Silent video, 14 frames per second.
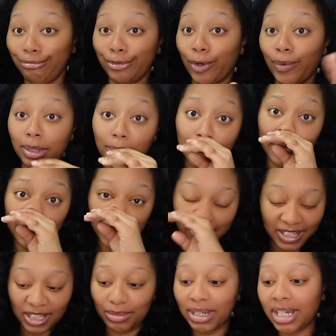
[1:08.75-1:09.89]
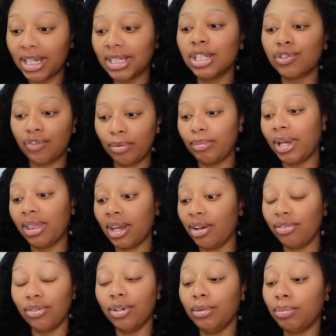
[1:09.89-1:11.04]
wrote the punches because it's from my
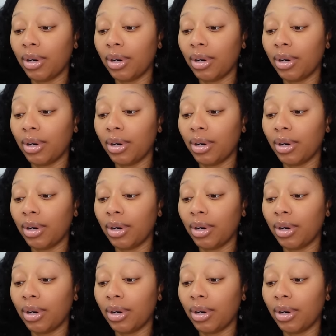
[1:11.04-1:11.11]
thyroid